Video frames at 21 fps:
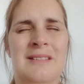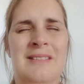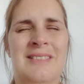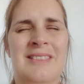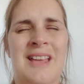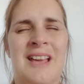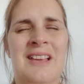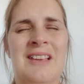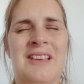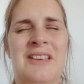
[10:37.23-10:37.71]

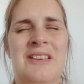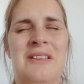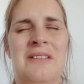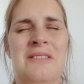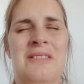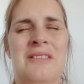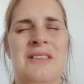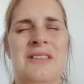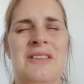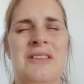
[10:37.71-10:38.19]
Thank
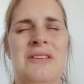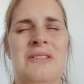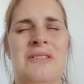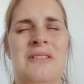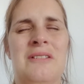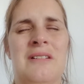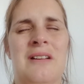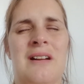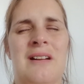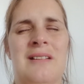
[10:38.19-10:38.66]
you that you
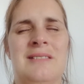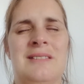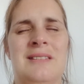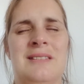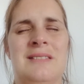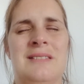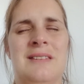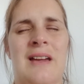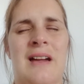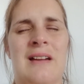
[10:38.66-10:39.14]
can
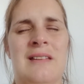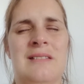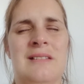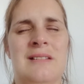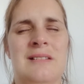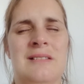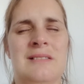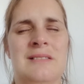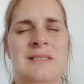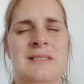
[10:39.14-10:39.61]
understand
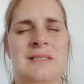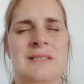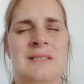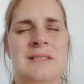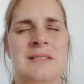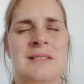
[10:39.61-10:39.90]
us